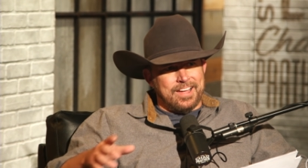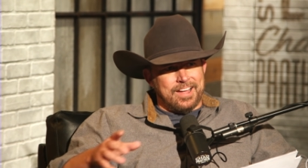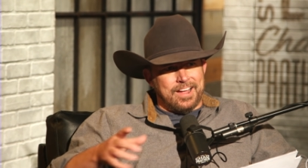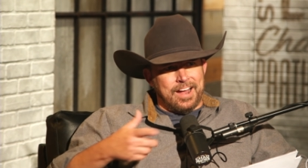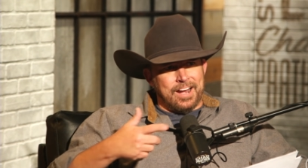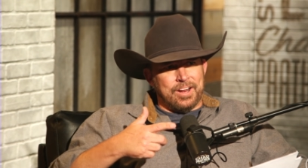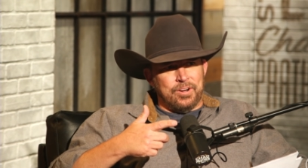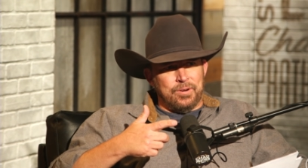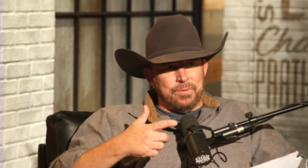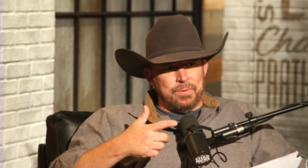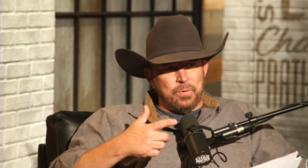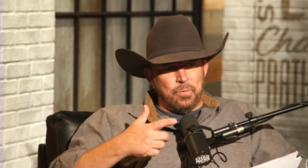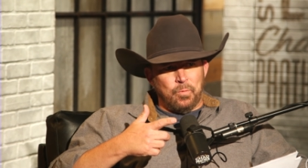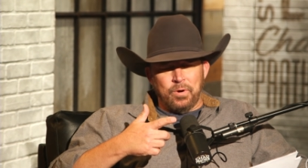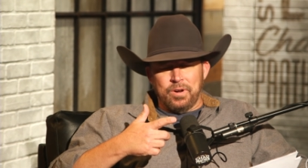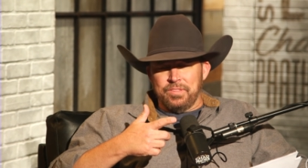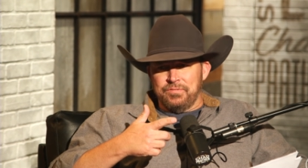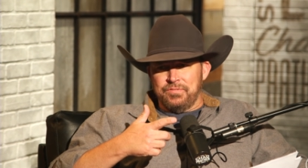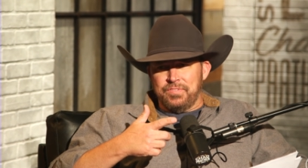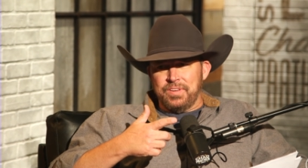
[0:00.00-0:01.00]
I can remember
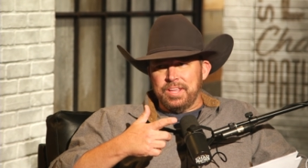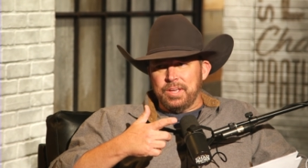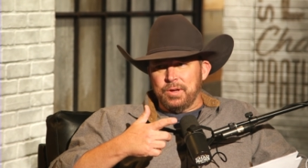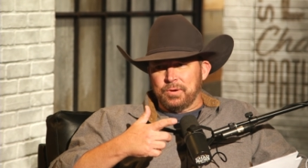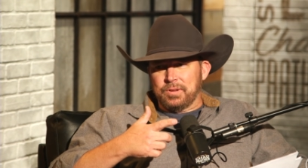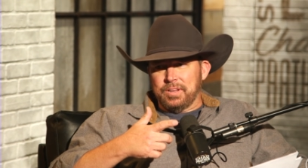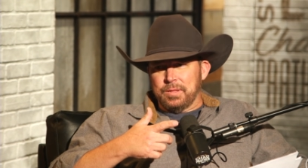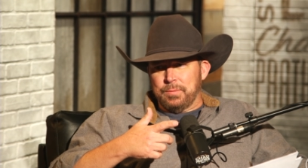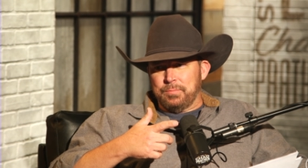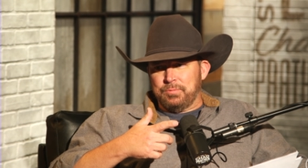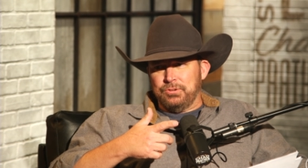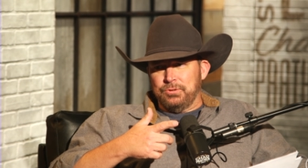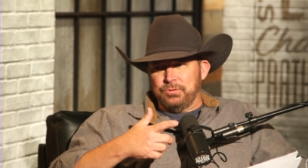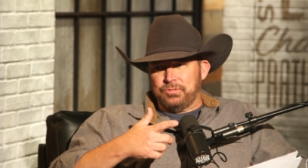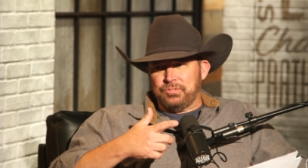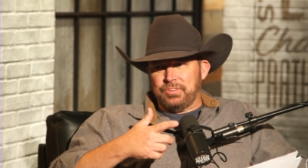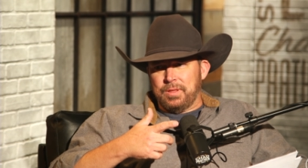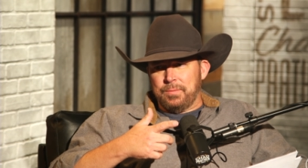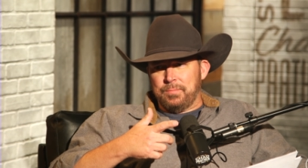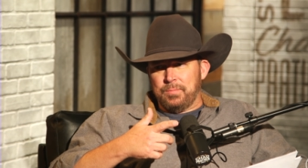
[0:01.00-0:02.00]
one of the video clips you
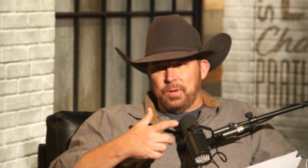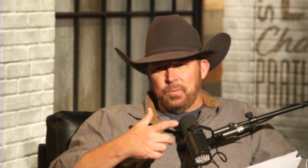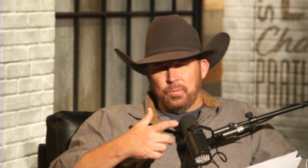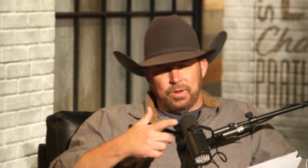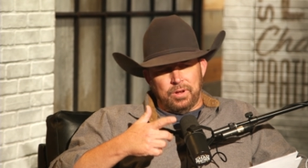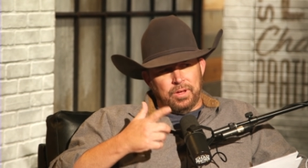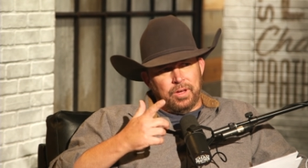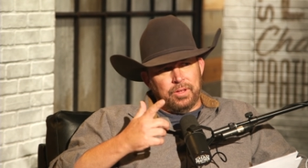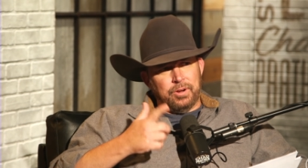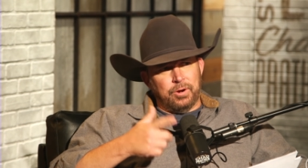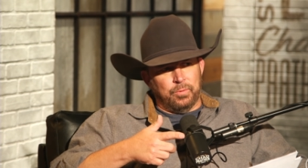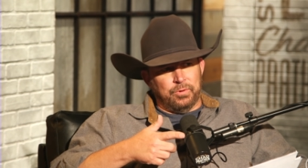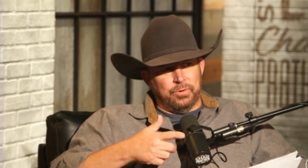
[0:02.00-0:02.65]
sent me when Hunter